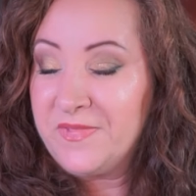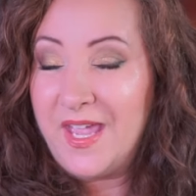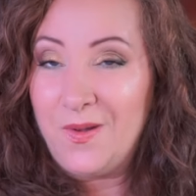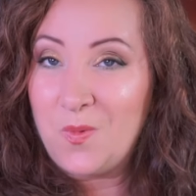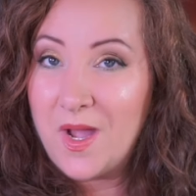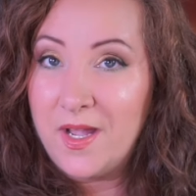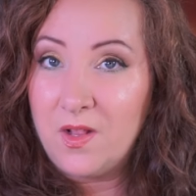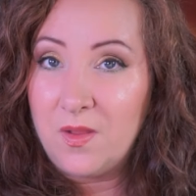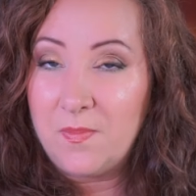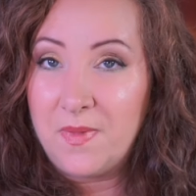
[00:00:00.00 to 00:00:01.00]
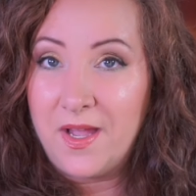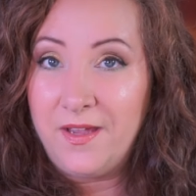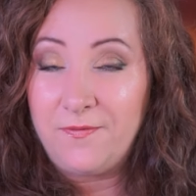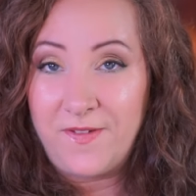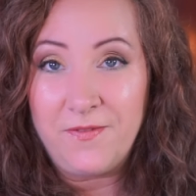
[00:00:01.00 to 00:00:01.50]
And while my
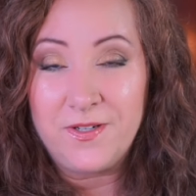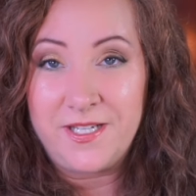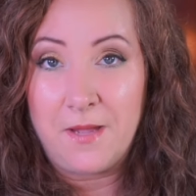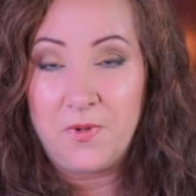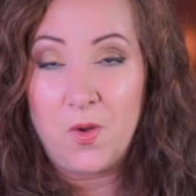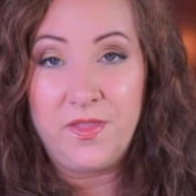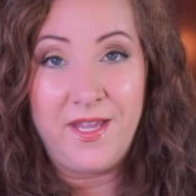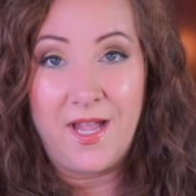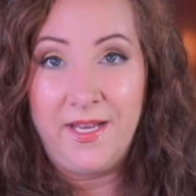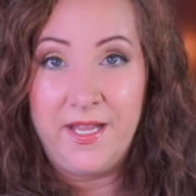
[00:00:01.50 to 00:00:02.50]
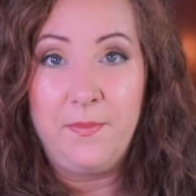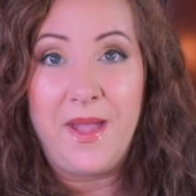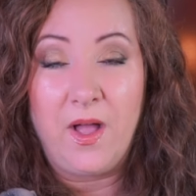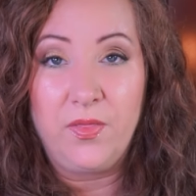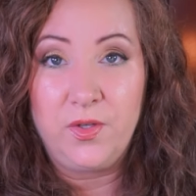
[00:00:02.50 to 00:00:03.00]
favorite top coat, the INM
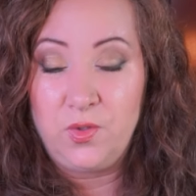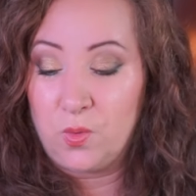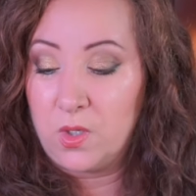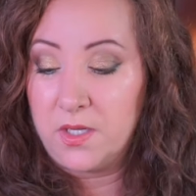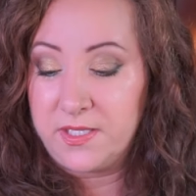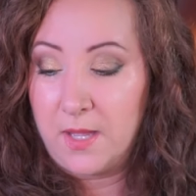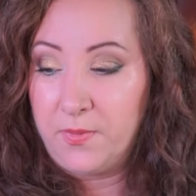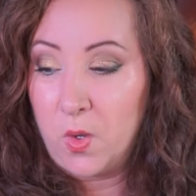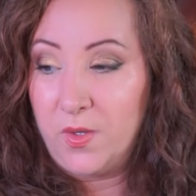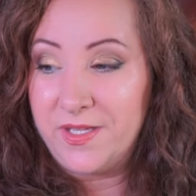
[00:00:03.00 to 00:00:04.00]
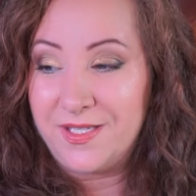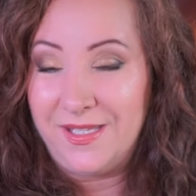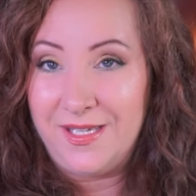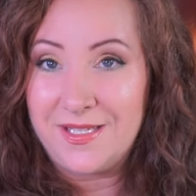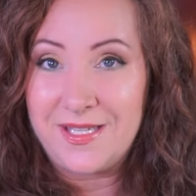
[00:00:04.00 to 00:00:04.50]
Out the Door top coat, is in
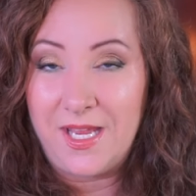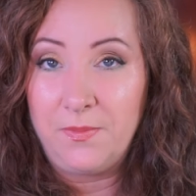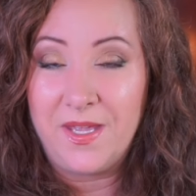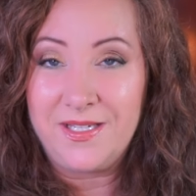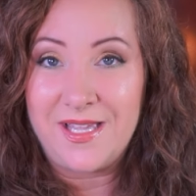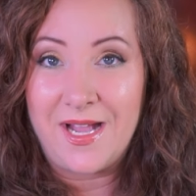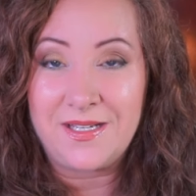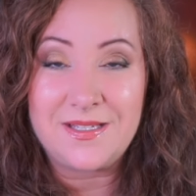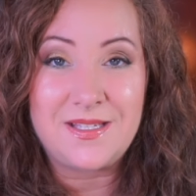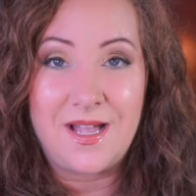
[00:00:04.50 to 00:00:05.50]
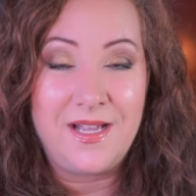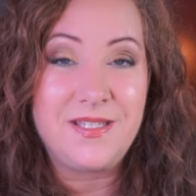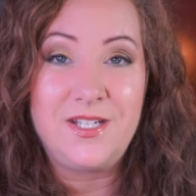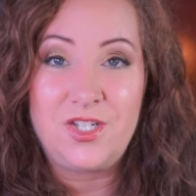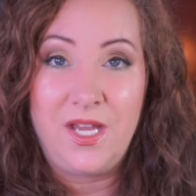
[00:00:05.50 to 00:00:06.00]
the same exact size
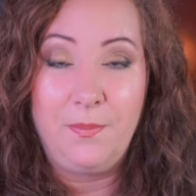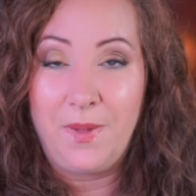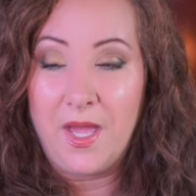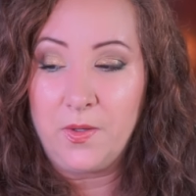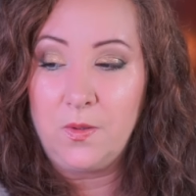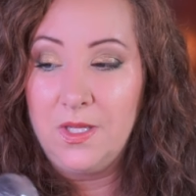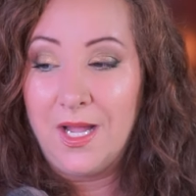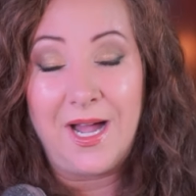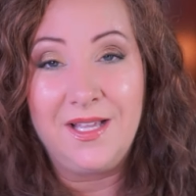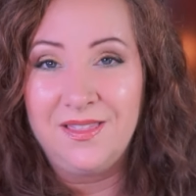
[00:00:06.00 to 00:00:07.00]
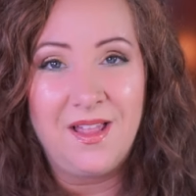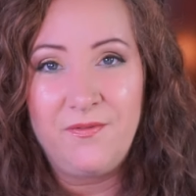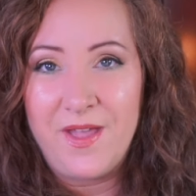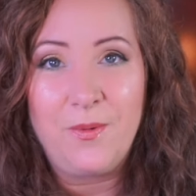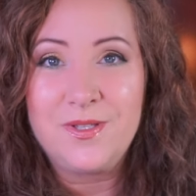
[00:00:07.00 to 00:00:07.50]
and shape bottle, I
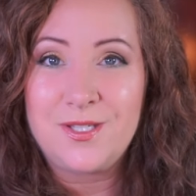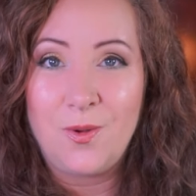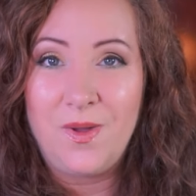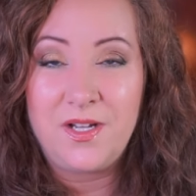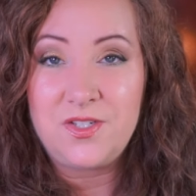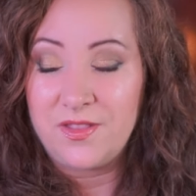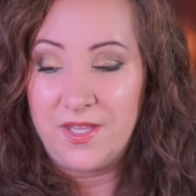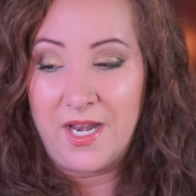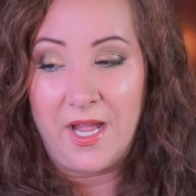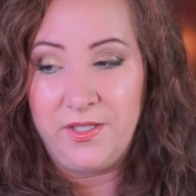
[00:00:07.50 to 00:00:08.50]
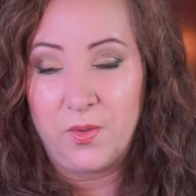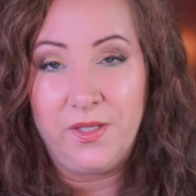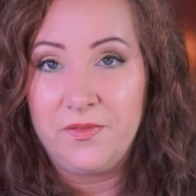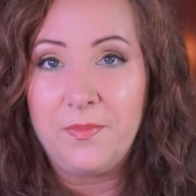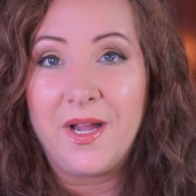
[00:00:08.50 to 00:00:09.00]
love that one so much that I don't
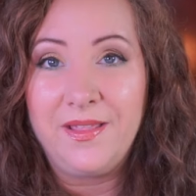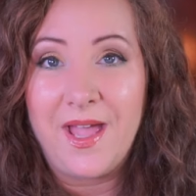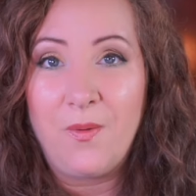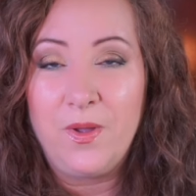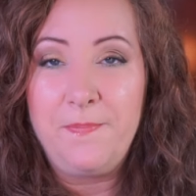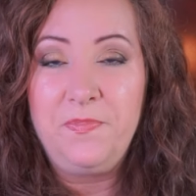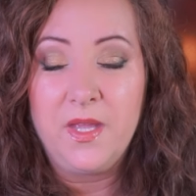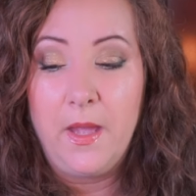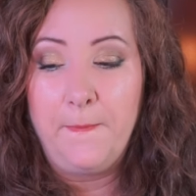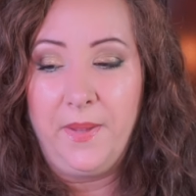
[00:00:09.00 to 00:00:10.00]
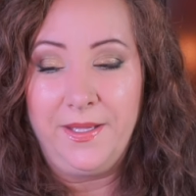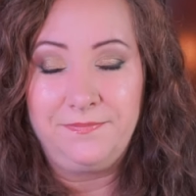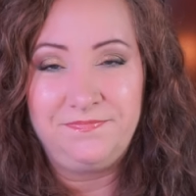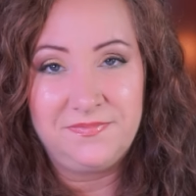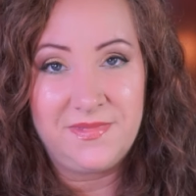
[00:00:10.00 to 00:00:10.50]
even mind that one. But
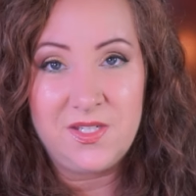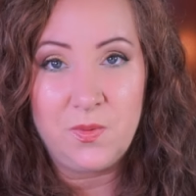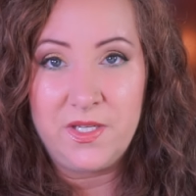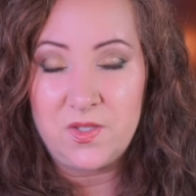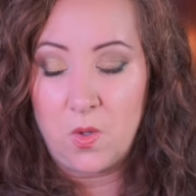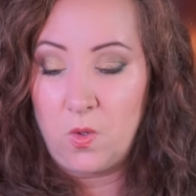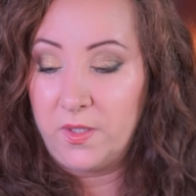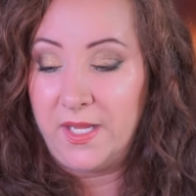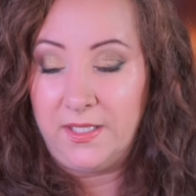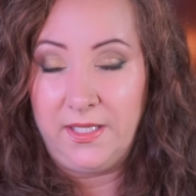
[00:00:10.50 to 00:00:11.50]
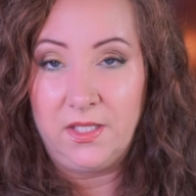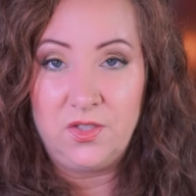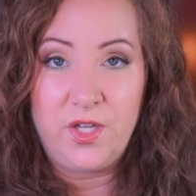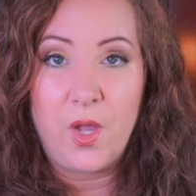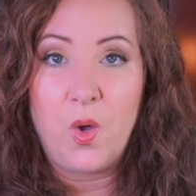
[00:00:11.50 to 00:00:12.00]
this one is old. It needed
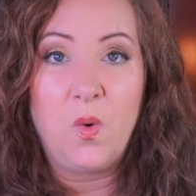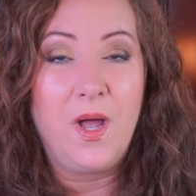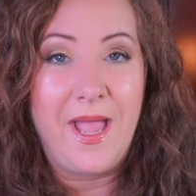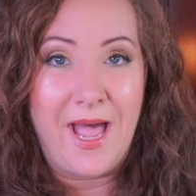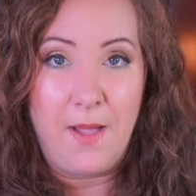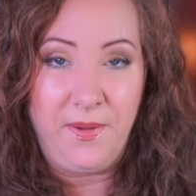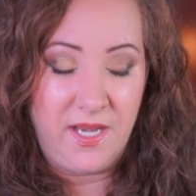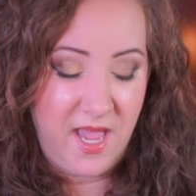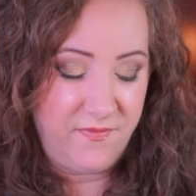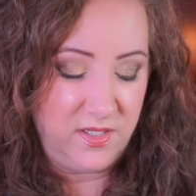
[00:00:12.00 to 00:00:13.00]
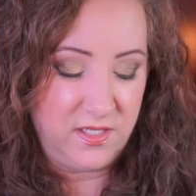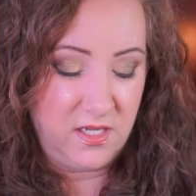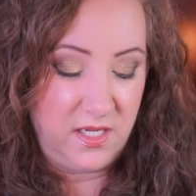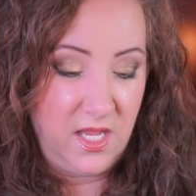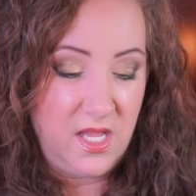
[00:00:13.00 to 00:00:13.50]
to go. Happy to have it
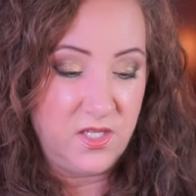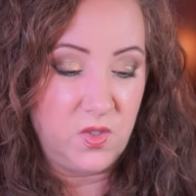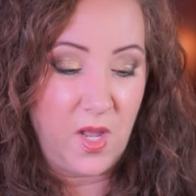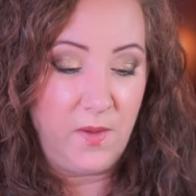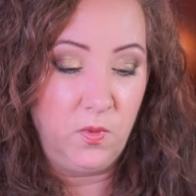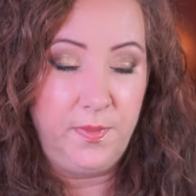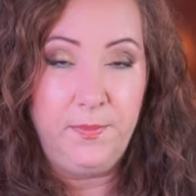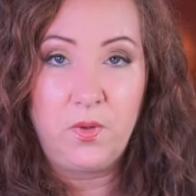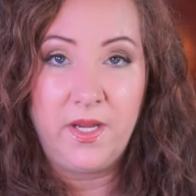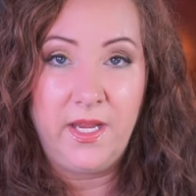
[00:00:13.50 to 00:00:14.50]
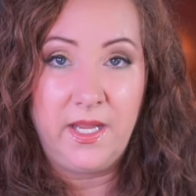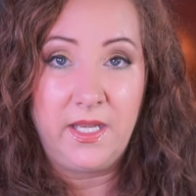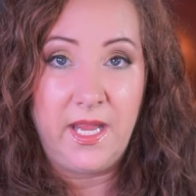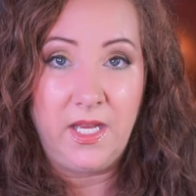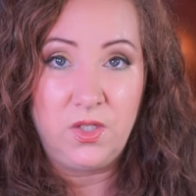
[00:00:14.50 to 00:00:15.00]
done. So I will be bringing
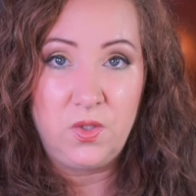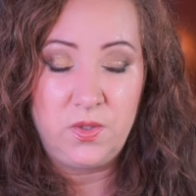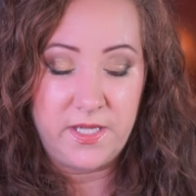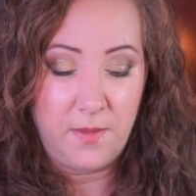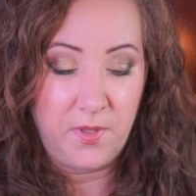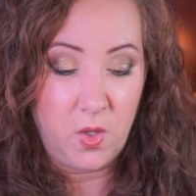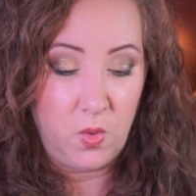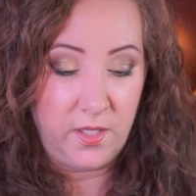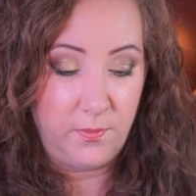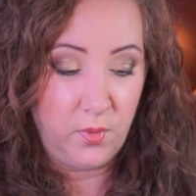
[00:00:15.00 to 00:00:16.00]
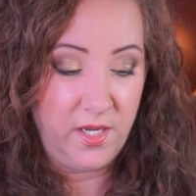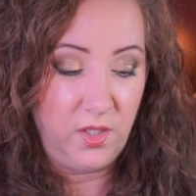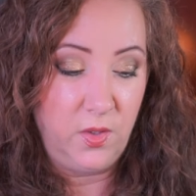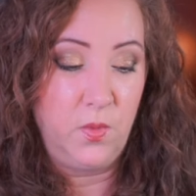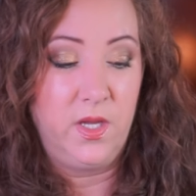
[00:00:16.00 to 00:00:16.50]
in a new top coat, a brand
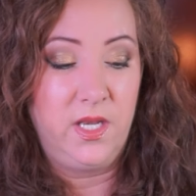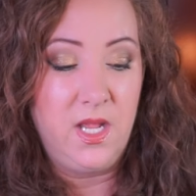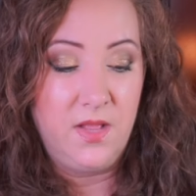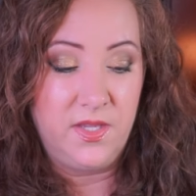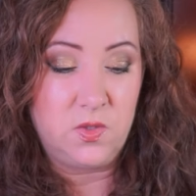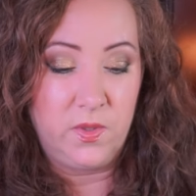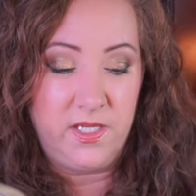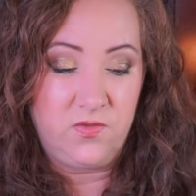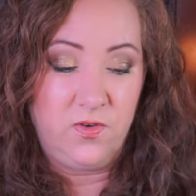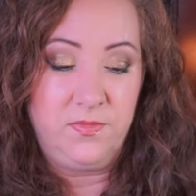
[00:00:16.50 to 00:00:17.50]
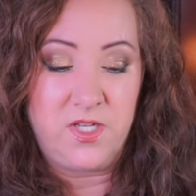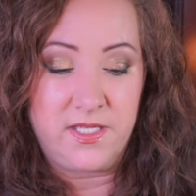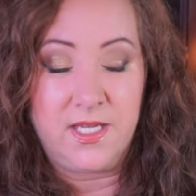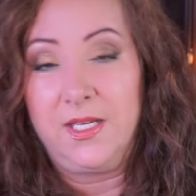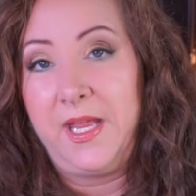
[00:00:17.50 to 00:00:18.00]
new one. This one is from
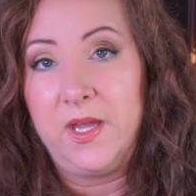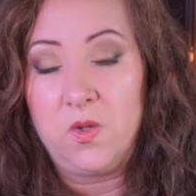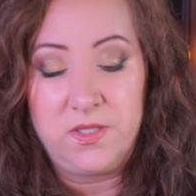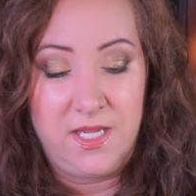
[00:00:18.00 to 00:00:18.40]
Jessica Nails.